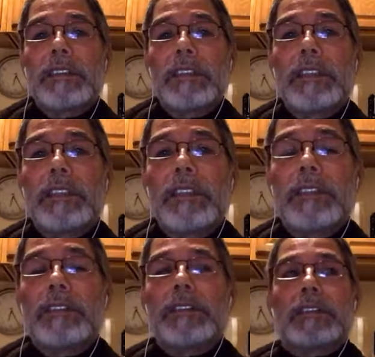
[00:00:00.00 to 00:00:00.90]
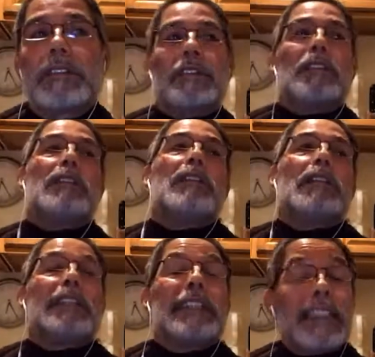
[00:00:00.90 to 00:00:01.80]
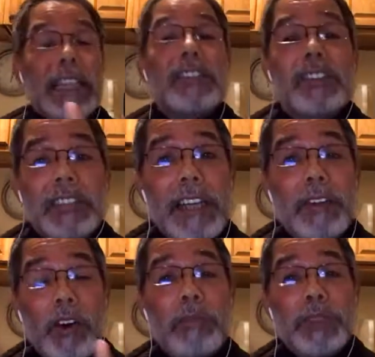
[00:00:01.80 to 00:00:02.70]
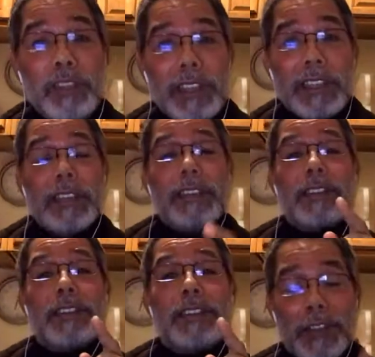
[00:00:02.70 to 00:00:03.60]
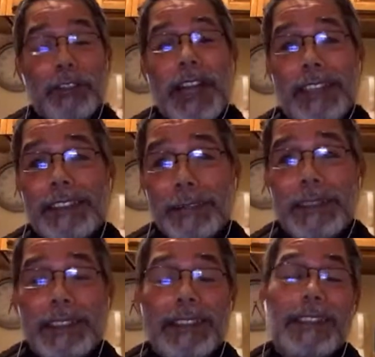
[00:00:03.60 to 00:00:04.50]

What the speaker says: You know, that's not to say all music is correct, because